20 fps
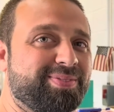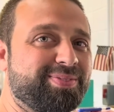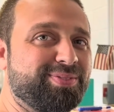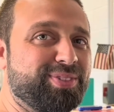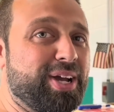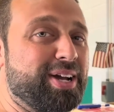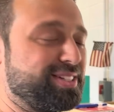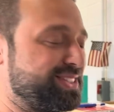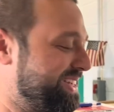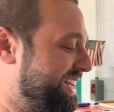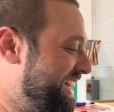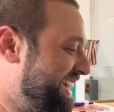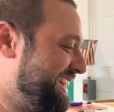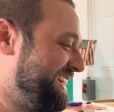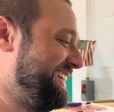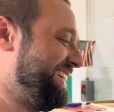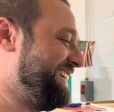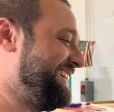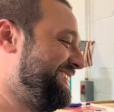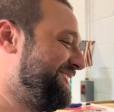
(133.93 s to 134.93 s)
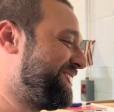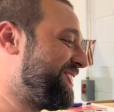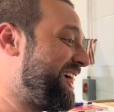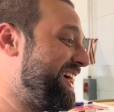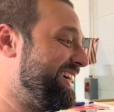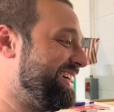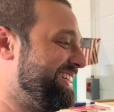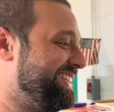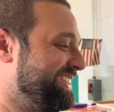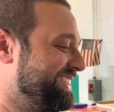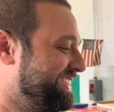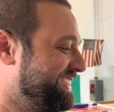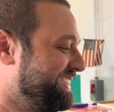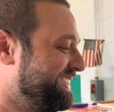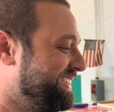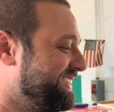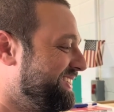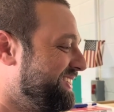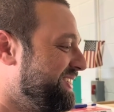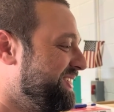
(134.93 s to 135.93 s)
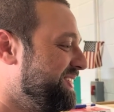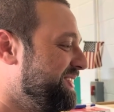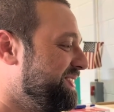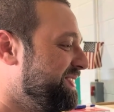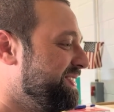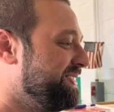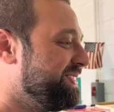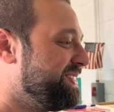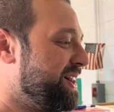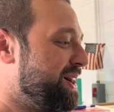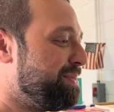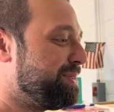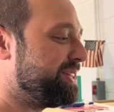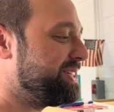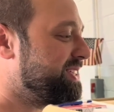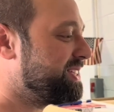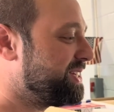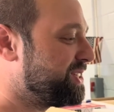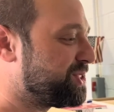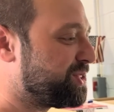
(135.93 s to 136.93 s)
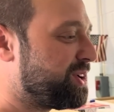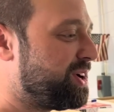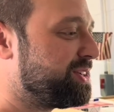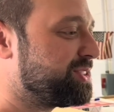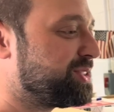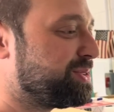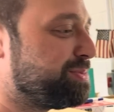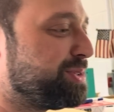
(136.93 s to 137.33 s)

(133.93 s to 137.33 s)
Yes, right? No, but these things are awesome.